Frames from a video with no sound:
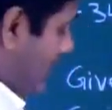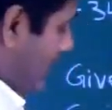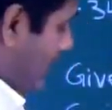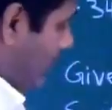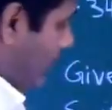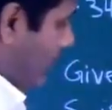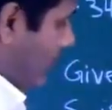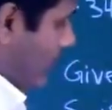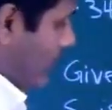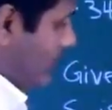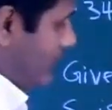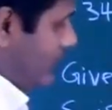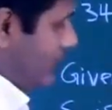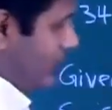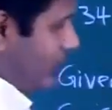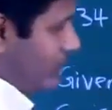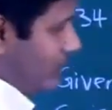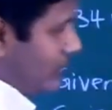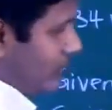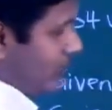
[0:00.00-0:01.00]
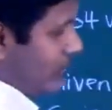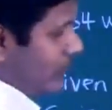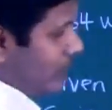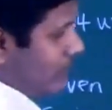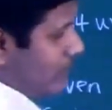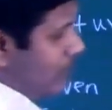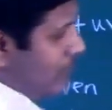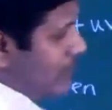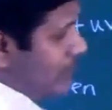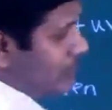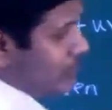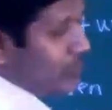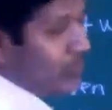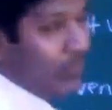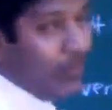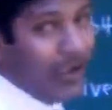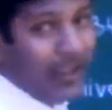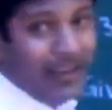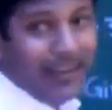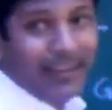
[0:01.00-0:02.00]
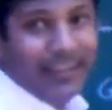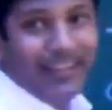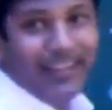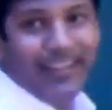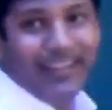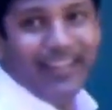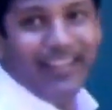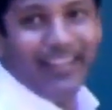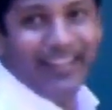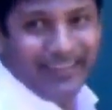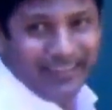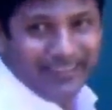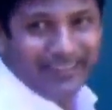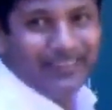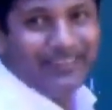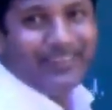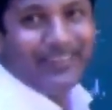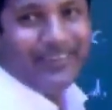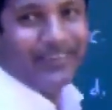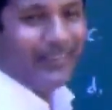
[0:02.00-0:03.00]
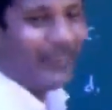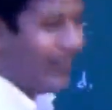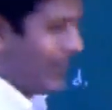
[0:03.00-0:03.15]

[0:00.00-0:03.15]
there? 1, 2, B squared. It is true,